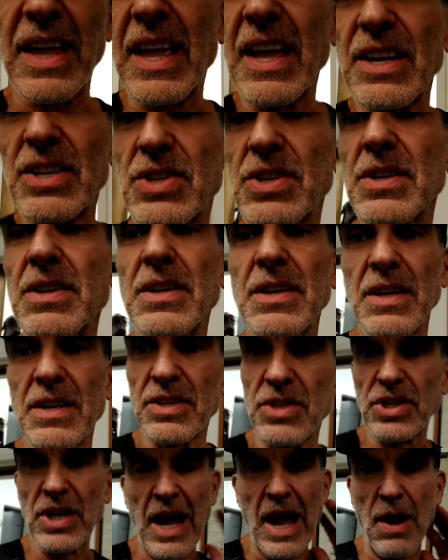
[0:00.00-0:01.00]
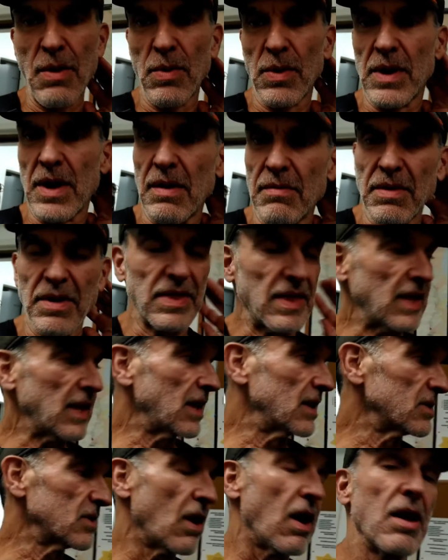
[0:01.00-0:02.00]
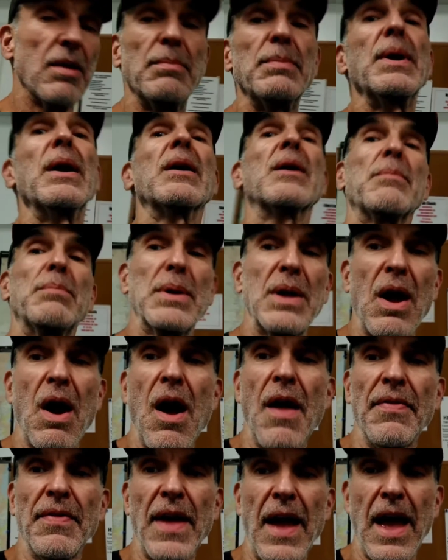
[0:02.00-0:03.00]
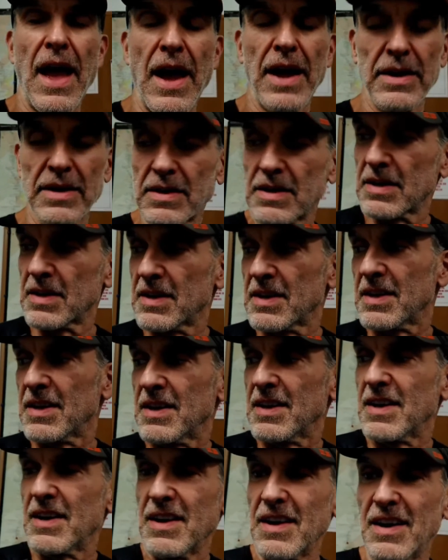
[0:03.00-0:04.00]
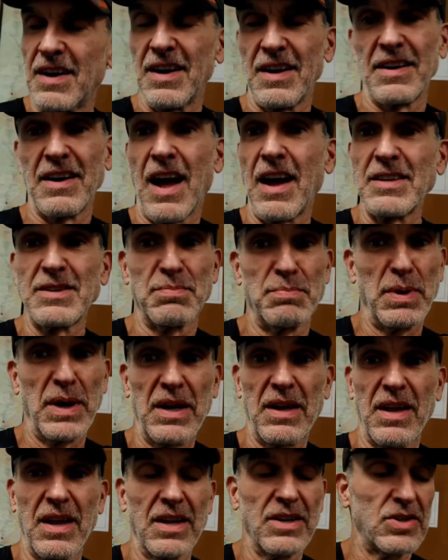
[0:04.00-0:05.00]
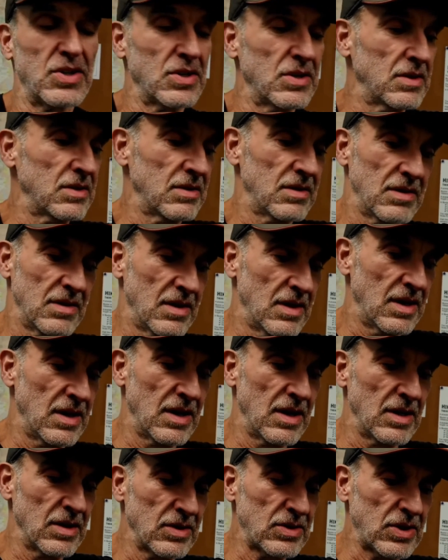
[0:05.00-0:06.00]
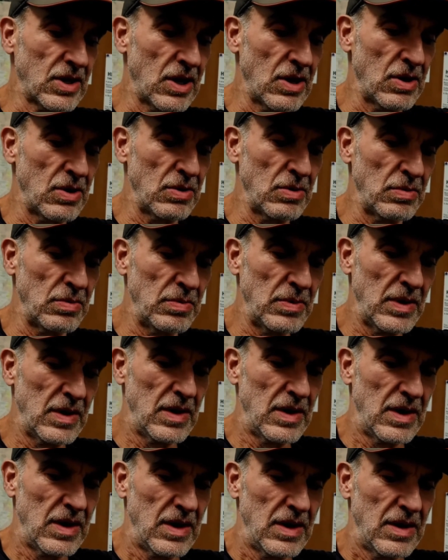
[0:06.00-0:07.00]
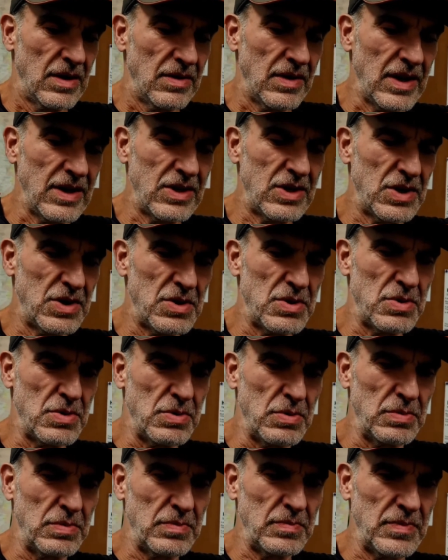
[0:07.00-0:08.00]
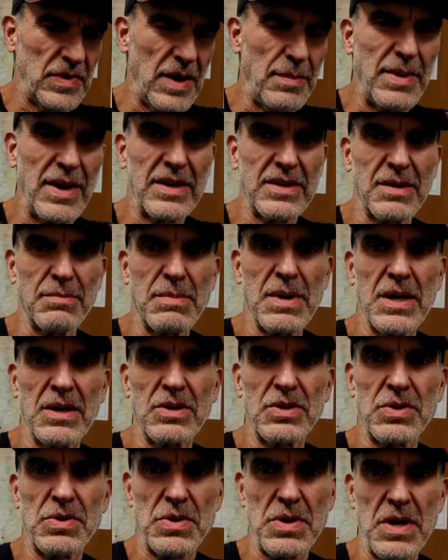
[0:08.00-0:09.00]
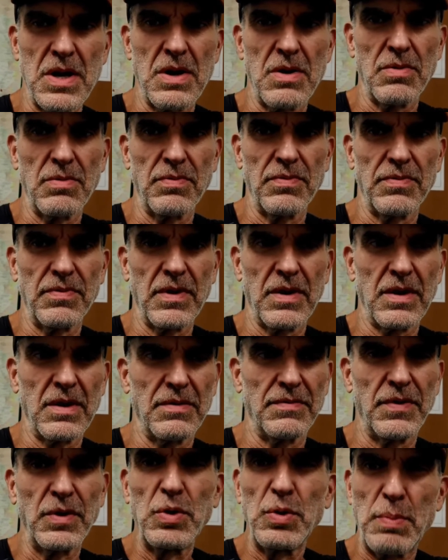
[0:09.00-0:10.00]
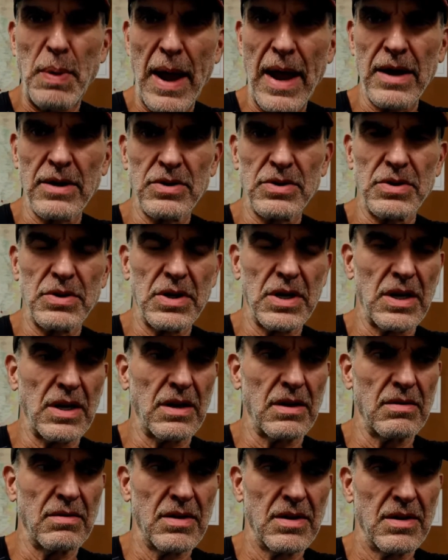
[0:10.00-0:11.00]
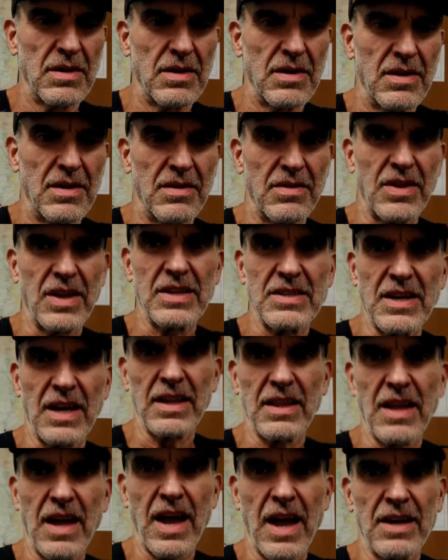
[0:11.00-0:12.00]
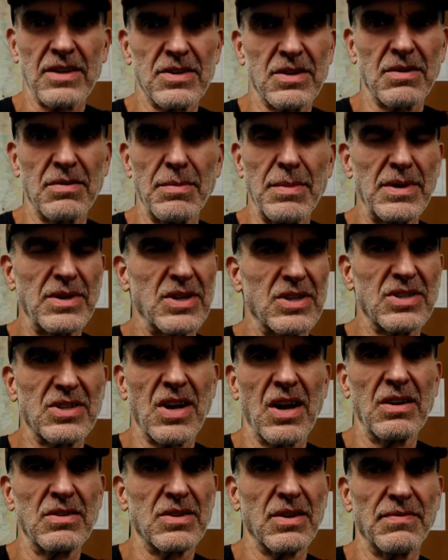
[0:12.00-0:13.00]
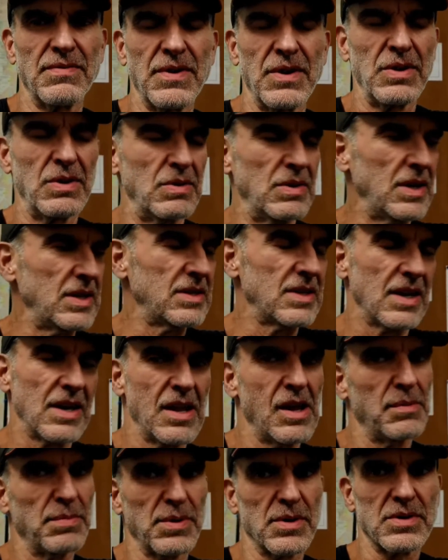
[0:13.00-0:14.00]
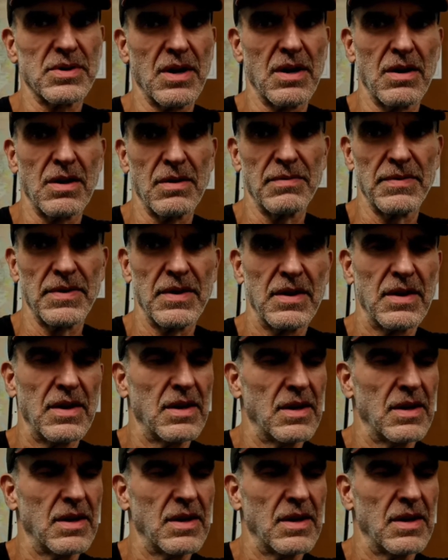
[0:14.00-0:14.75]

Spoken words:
kitchen and shower and everything is on back beyond that. Nice big kitchen. So they do. I mean, it's a ministry, food pantry, things like that. So I mean, just tons of food. He said, "Help yourself."